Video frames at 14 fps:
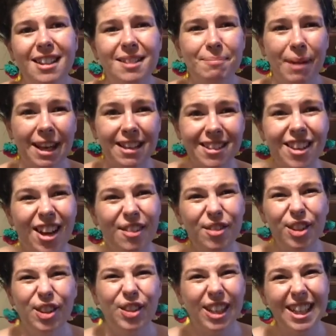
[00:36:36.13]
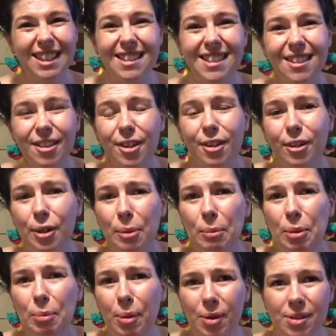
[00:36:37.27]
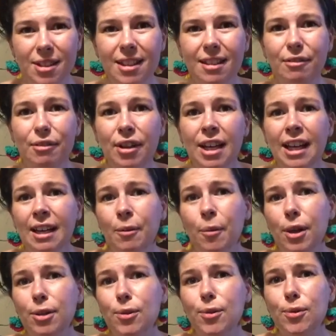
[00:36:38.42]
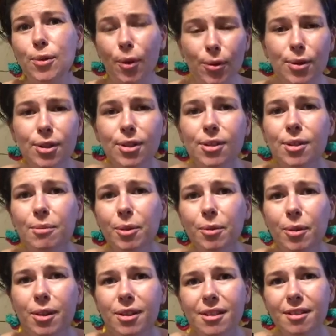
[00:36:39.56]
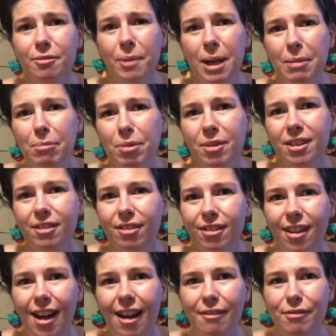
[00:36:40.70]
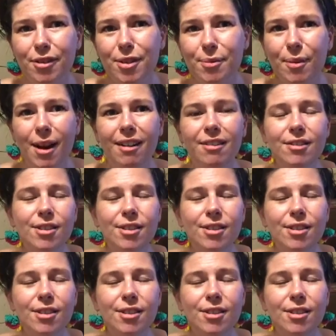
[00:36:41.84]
It makes life a lot easier and a lot more positive when you don't assume the worst of people in your life as well.